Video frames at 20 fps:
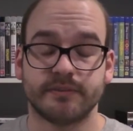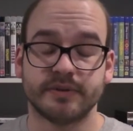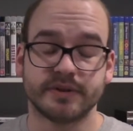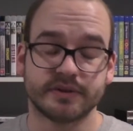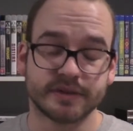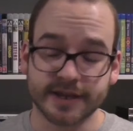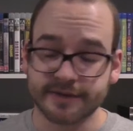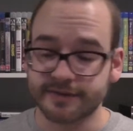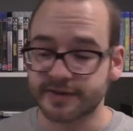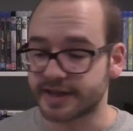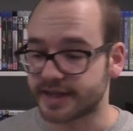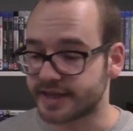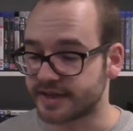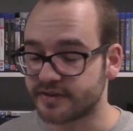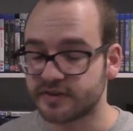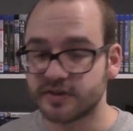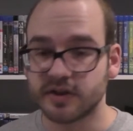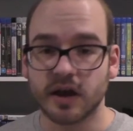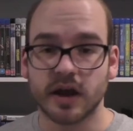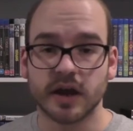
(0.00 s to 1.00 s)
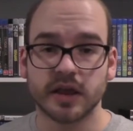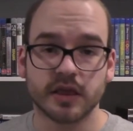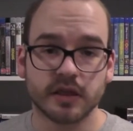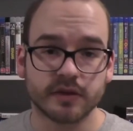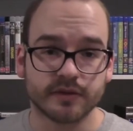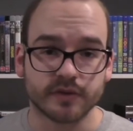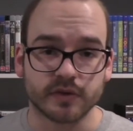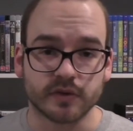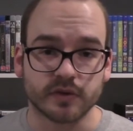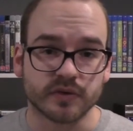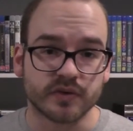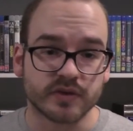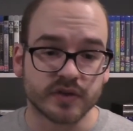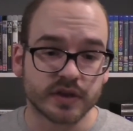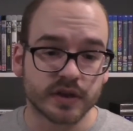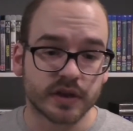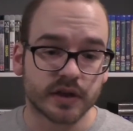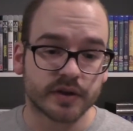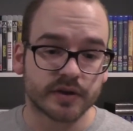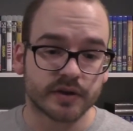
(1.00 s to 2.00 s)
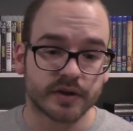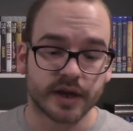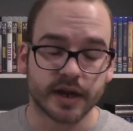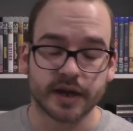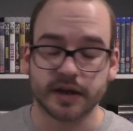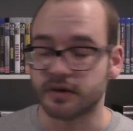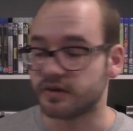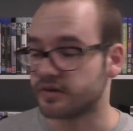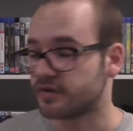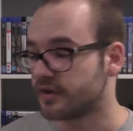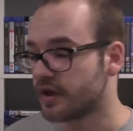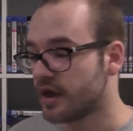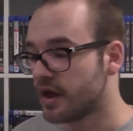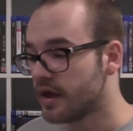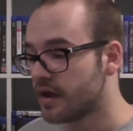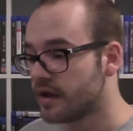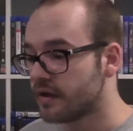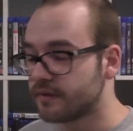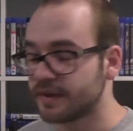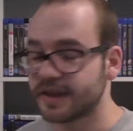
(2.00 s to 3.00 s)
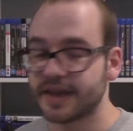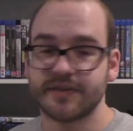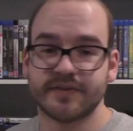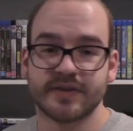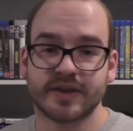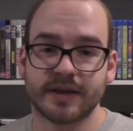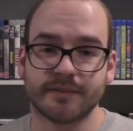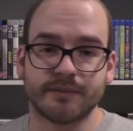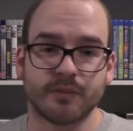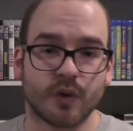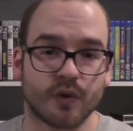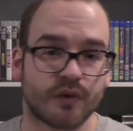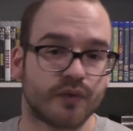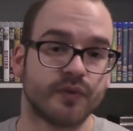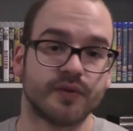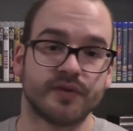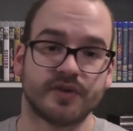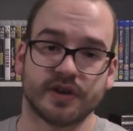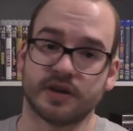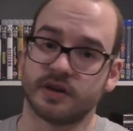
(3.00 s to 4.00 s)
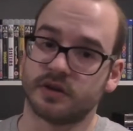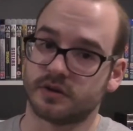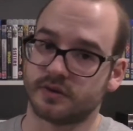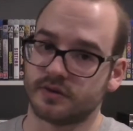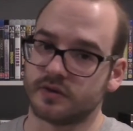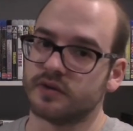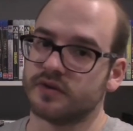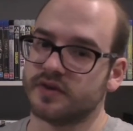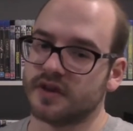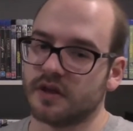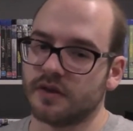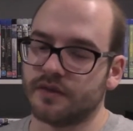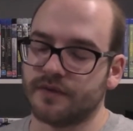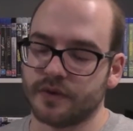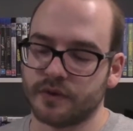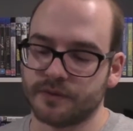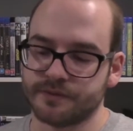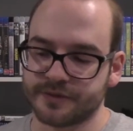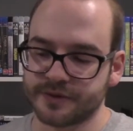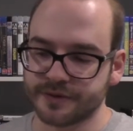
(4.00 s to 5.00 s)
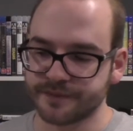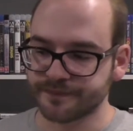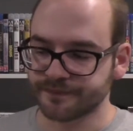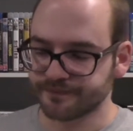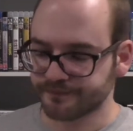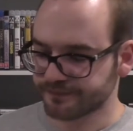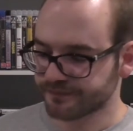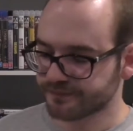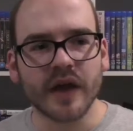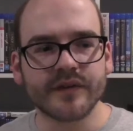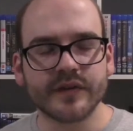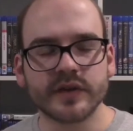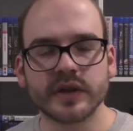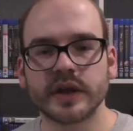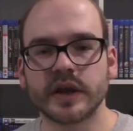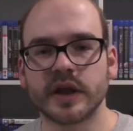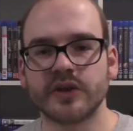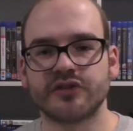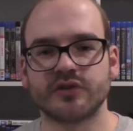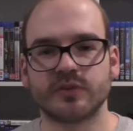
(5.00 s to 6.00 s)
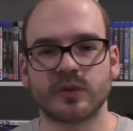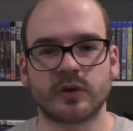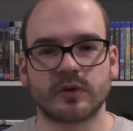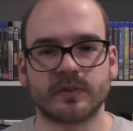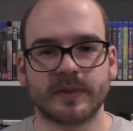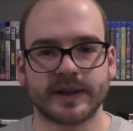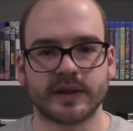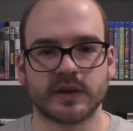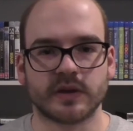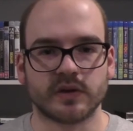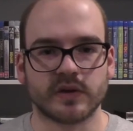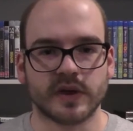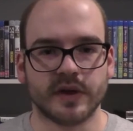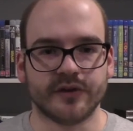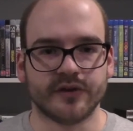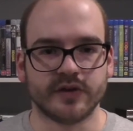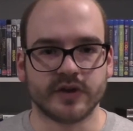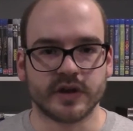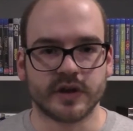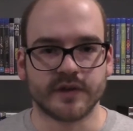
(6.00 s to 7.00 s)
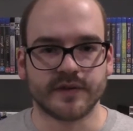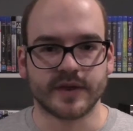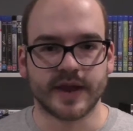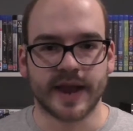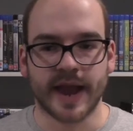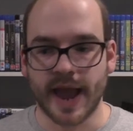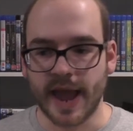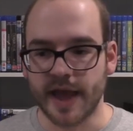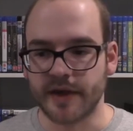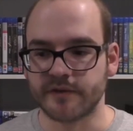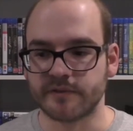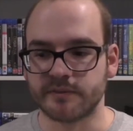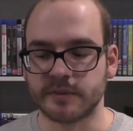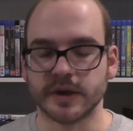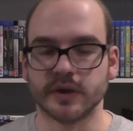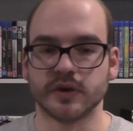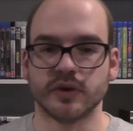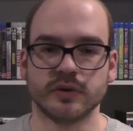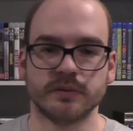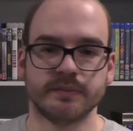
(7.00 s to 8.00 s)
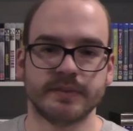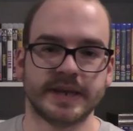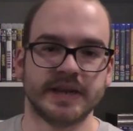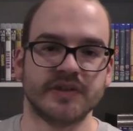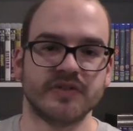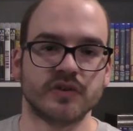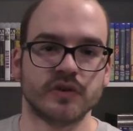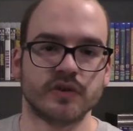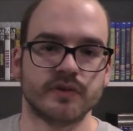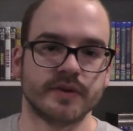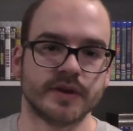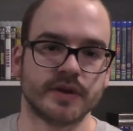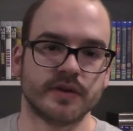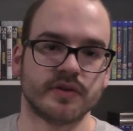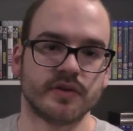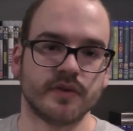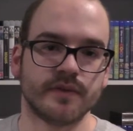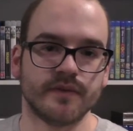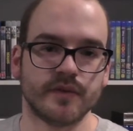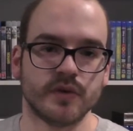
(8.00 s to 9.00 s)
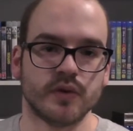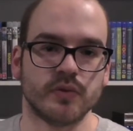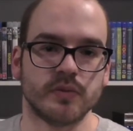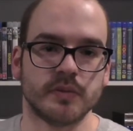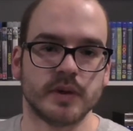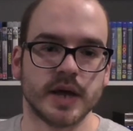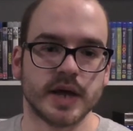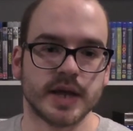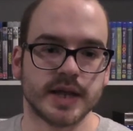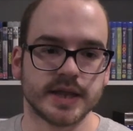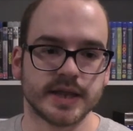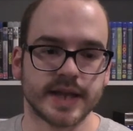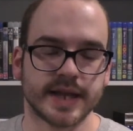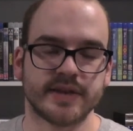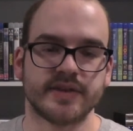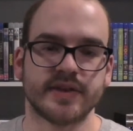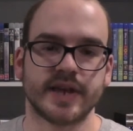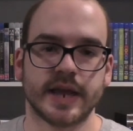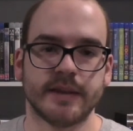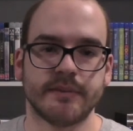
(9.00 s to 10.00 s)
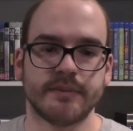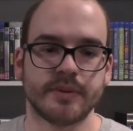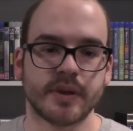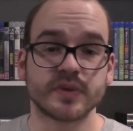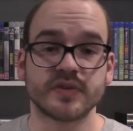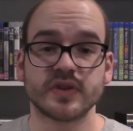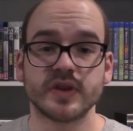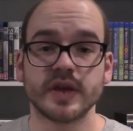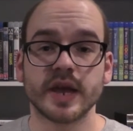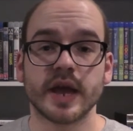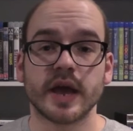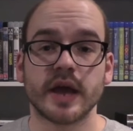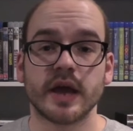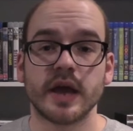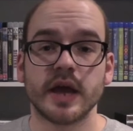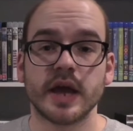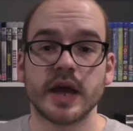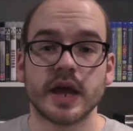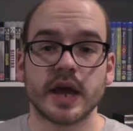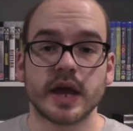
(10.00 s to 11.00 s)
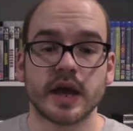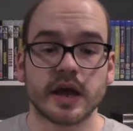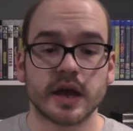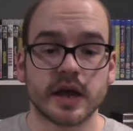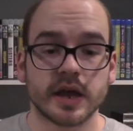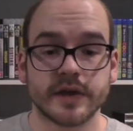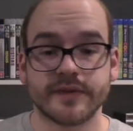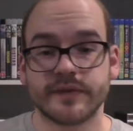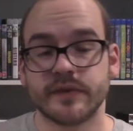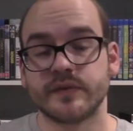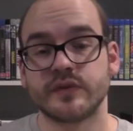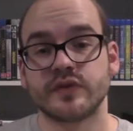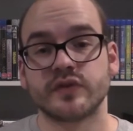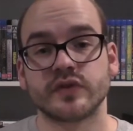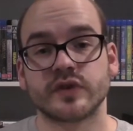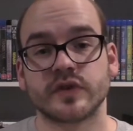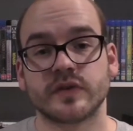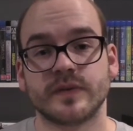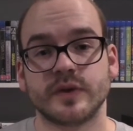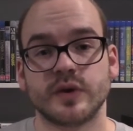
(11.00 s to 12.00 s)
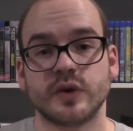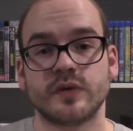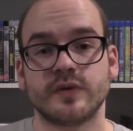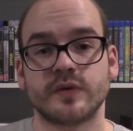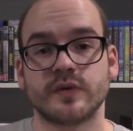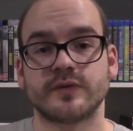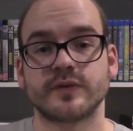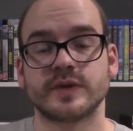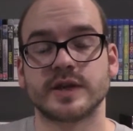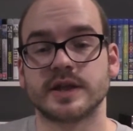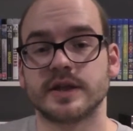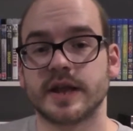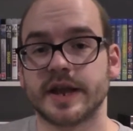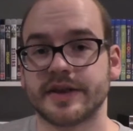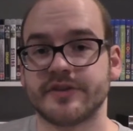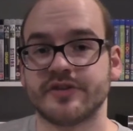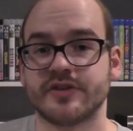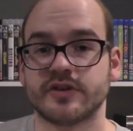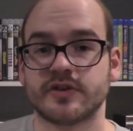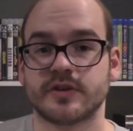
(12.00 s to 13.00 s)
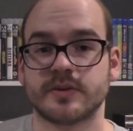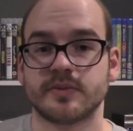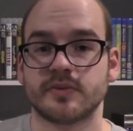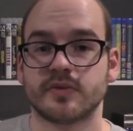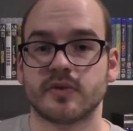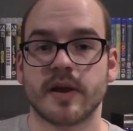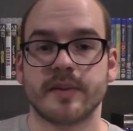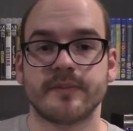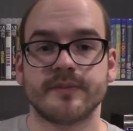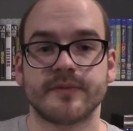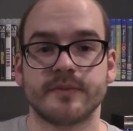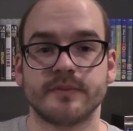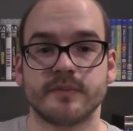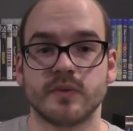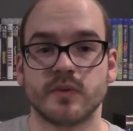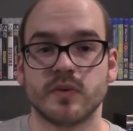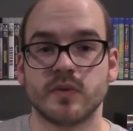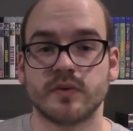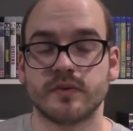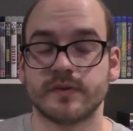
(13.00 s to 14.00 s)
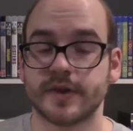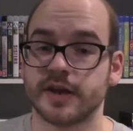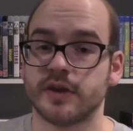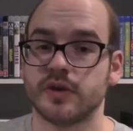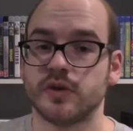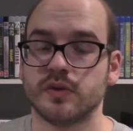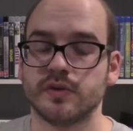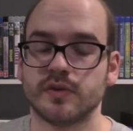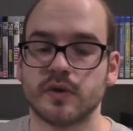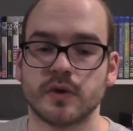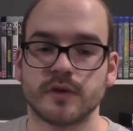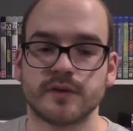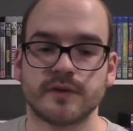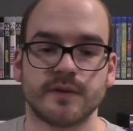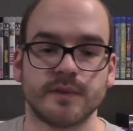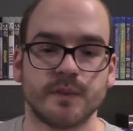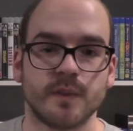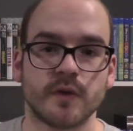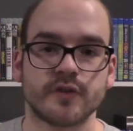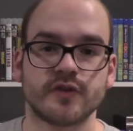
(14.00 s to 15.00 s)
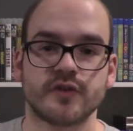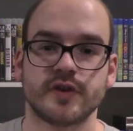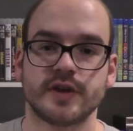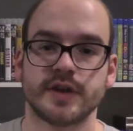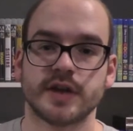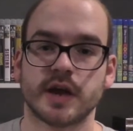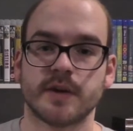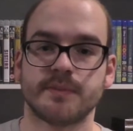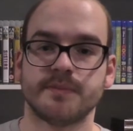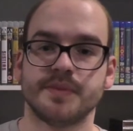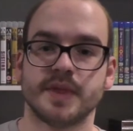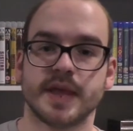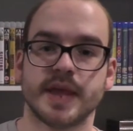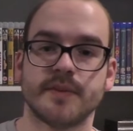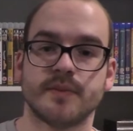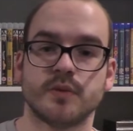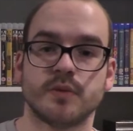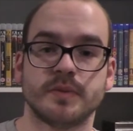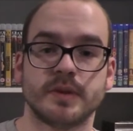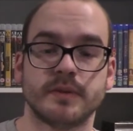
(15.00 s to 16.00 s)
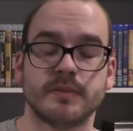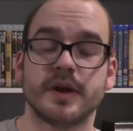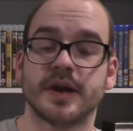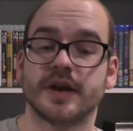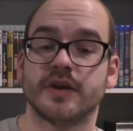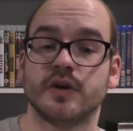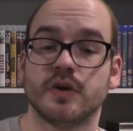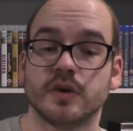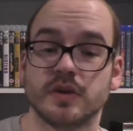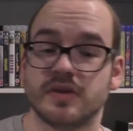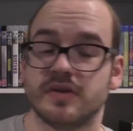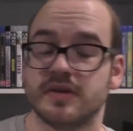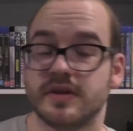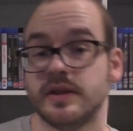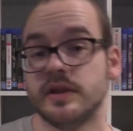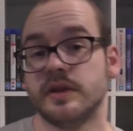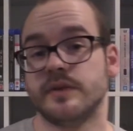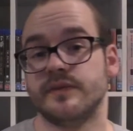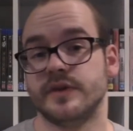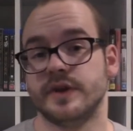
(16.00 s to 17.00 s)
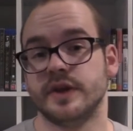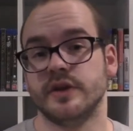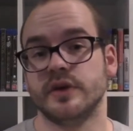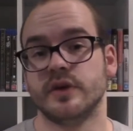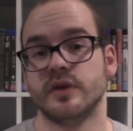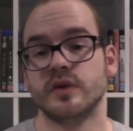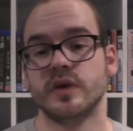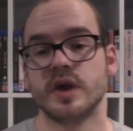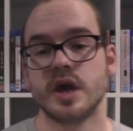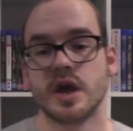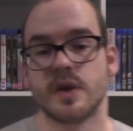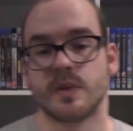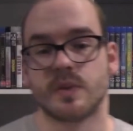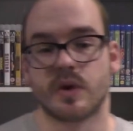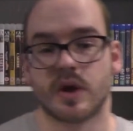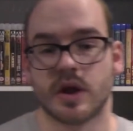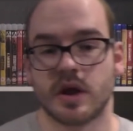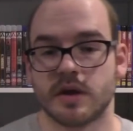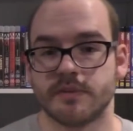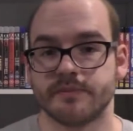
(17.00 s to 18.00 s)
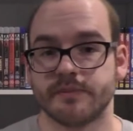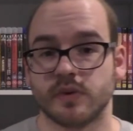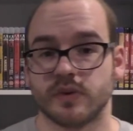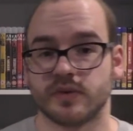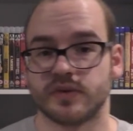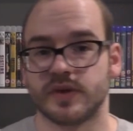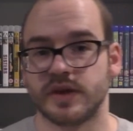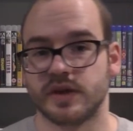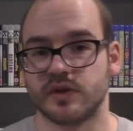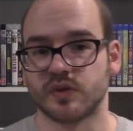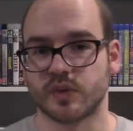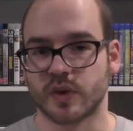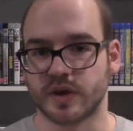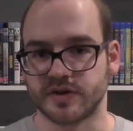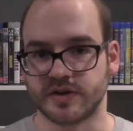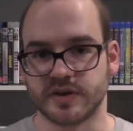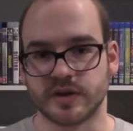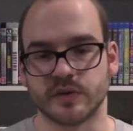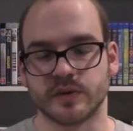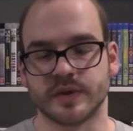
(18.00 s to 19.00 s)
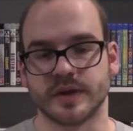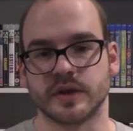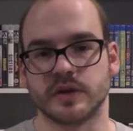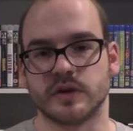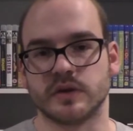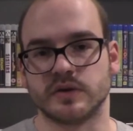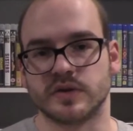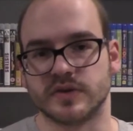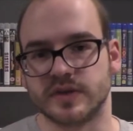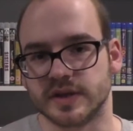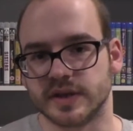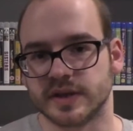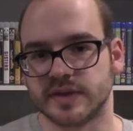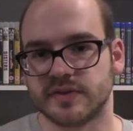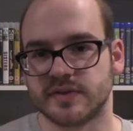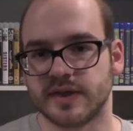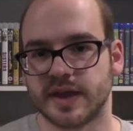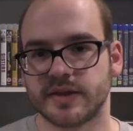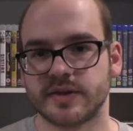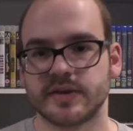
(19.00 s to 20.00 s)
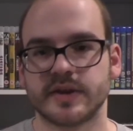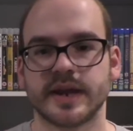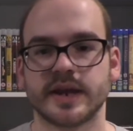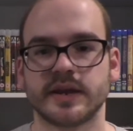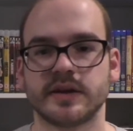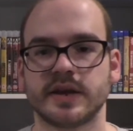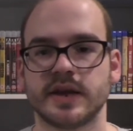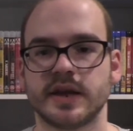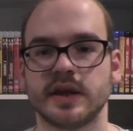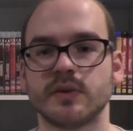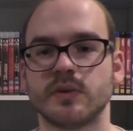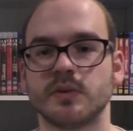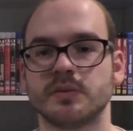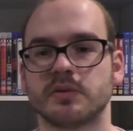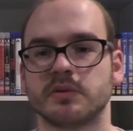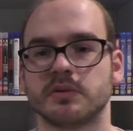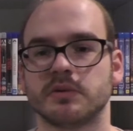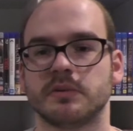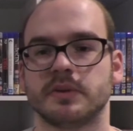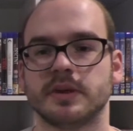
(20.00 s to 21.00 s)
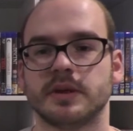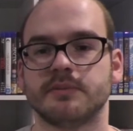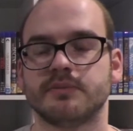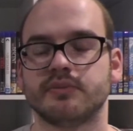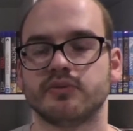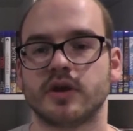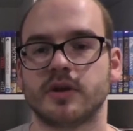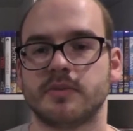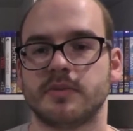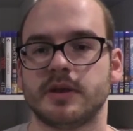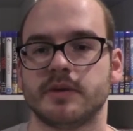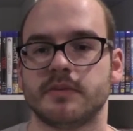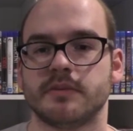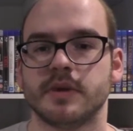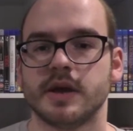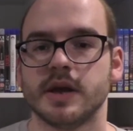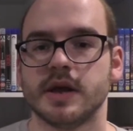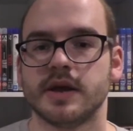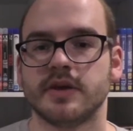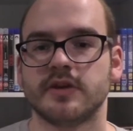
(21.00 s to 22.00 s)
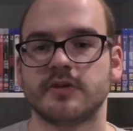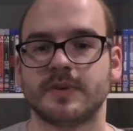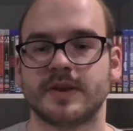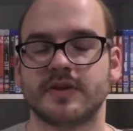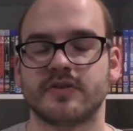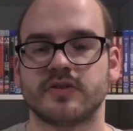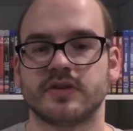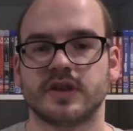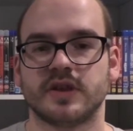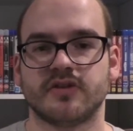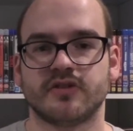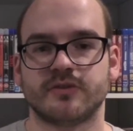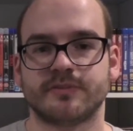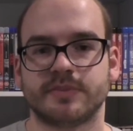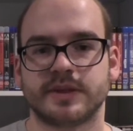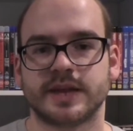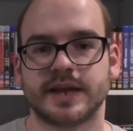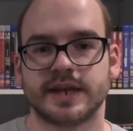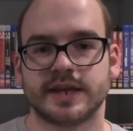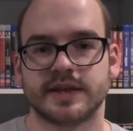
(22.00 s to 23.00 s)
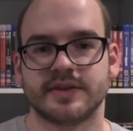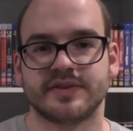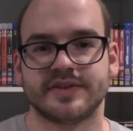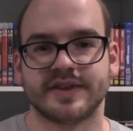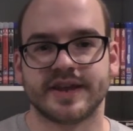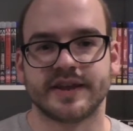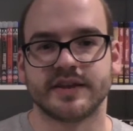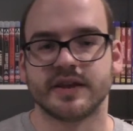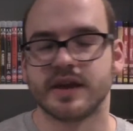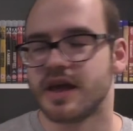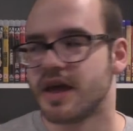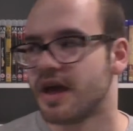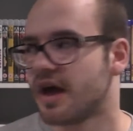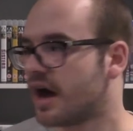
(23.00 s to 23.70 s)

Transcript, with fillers: But nevertheless, I love Godzilla, and given that Mothra is in a lot of Godzilla films, I felt like I should respect the creation enough to have my own piece of its film landscape. So yeah, if you've enjoyed this video, feel free to like, share and subscribe for more. Thank you, of course, for watching. Up there will be my Godzilla video where I unbox the Criterion Godzilla set, and here will probably be a premium special edition playlist set.